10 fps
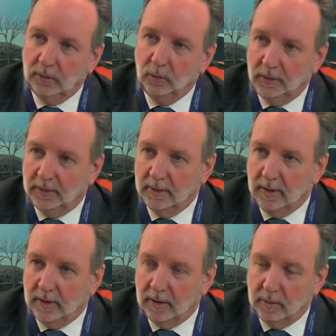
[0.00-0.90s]
with
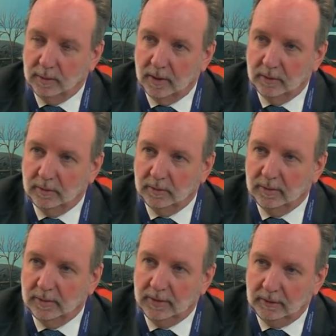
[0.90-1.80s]
our partners
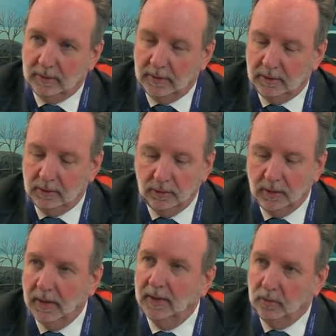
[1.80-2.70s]
in the
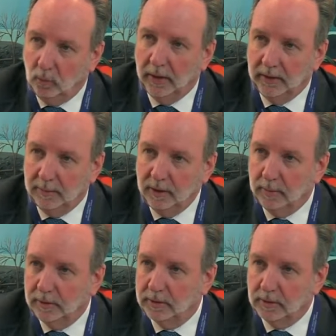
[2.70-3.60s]
UK when they
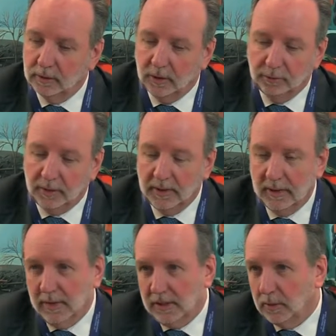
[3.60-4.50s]
become a third country.
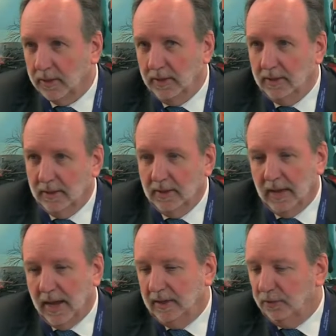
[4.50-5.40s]
So I think
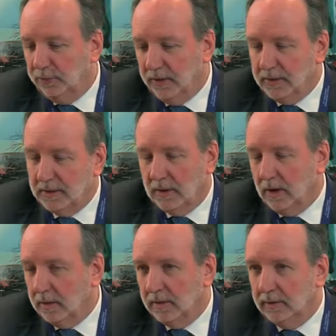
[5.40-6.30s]
any fears there
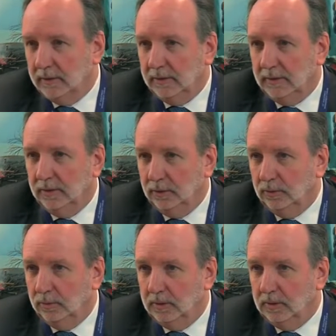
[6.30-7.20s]
are that the
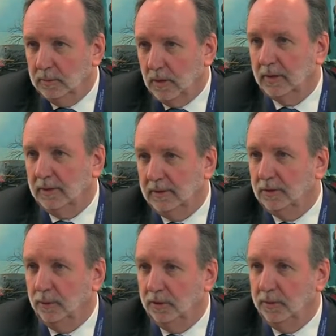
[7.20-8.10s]
EU market is
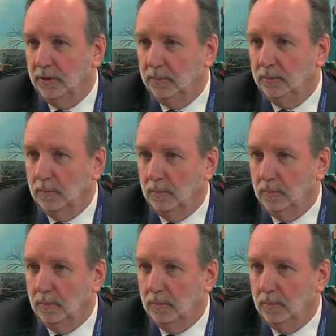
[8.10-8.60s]
going to become